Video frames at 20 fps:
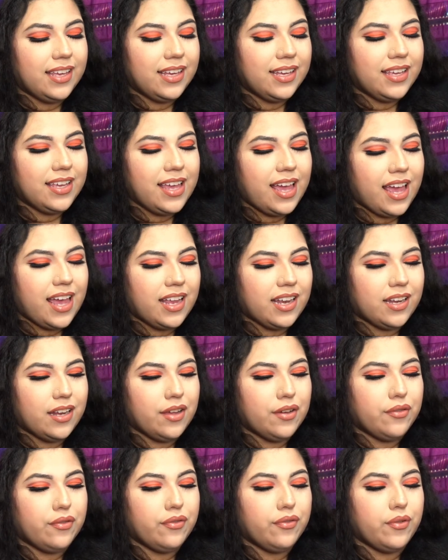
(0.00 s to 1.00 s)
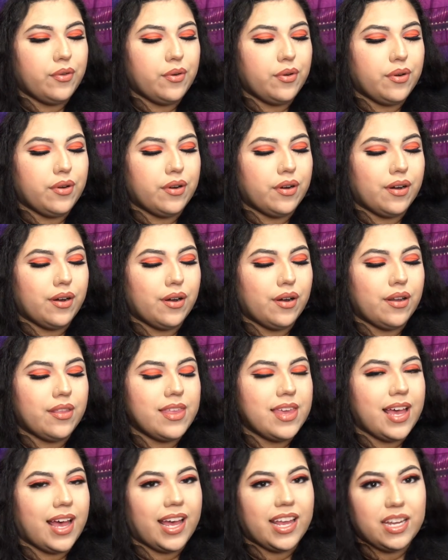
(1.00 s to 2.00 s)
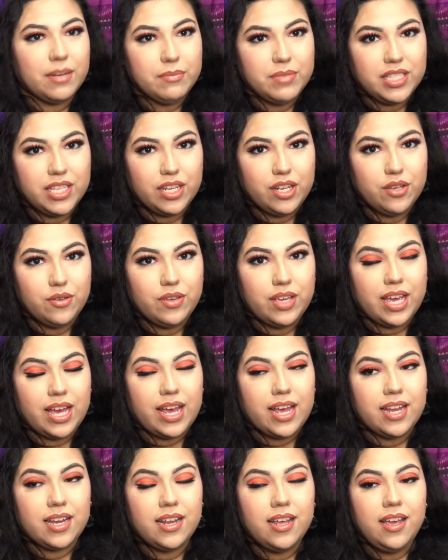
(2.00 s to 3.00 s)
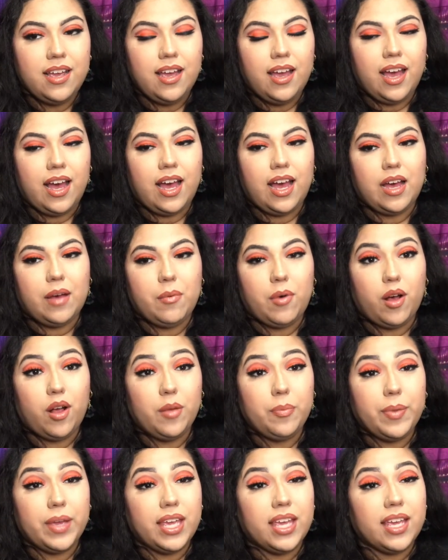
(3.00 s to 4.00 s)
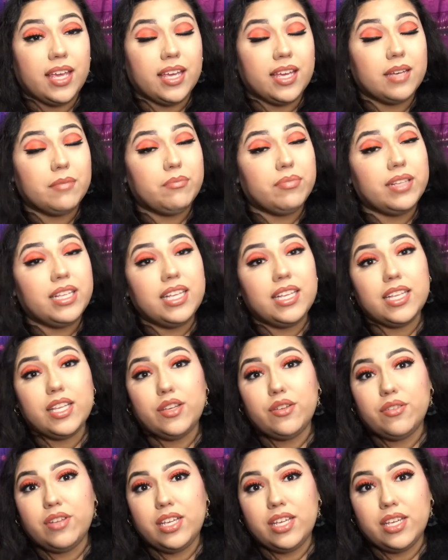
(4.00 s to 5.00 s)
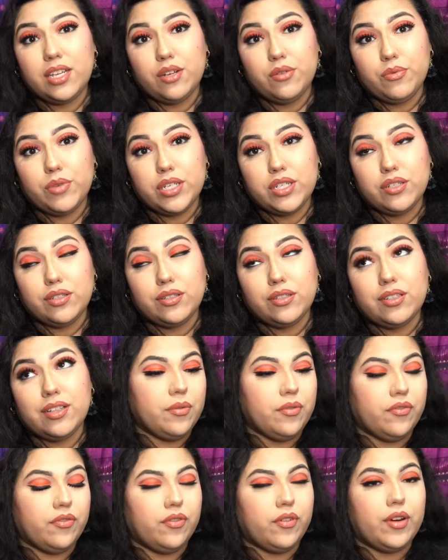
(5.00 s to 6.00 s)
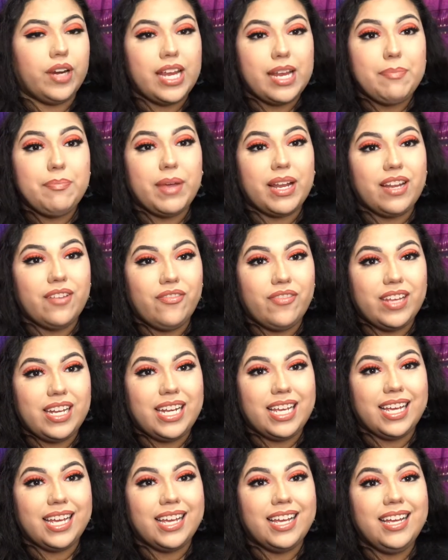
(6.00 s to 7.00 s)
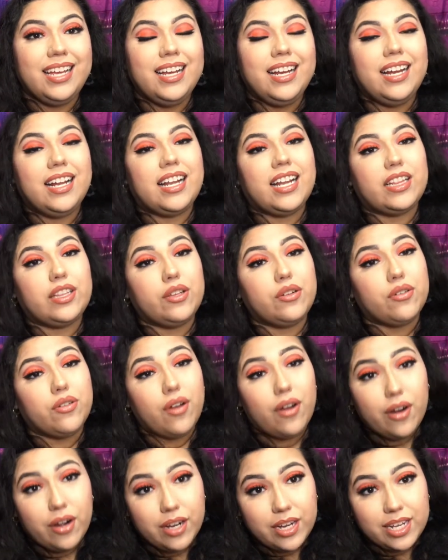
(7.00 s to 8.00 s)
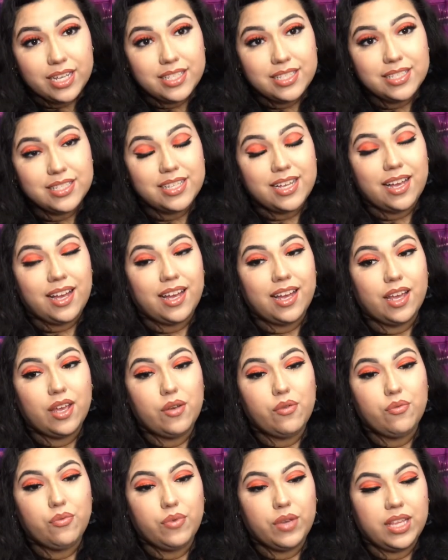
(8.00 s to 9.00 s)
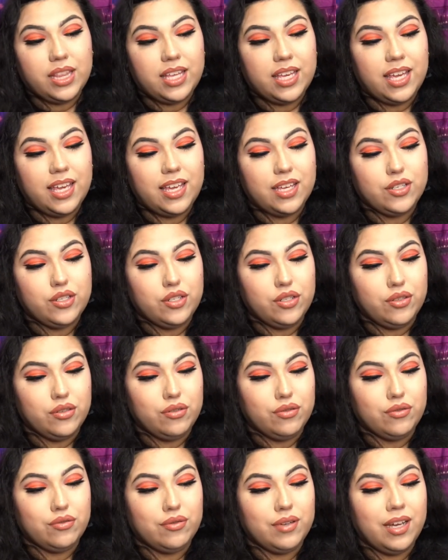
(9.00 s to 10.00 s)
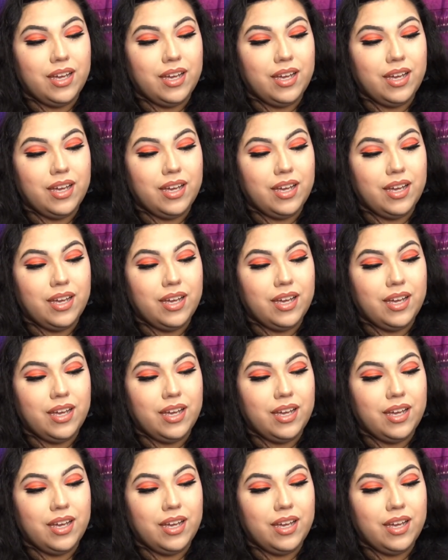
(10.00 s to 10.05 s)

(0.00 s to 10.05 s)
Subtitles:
again for the items that you get, all being completely unique and original, for it benefiting Latino artists, I really do